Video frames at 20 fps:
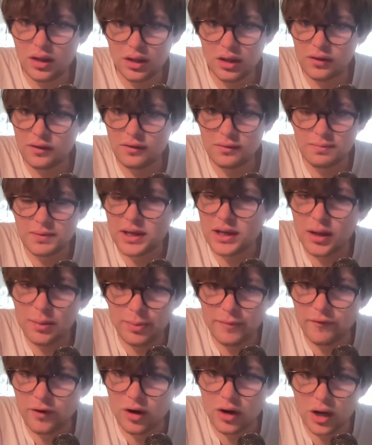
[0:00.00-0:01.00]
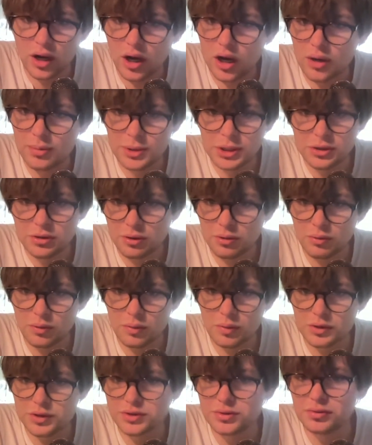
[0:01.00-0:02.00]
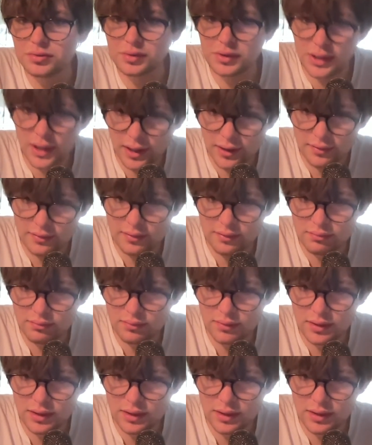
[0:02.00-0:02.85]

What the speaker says: speed up of our economy during World War II? Yes.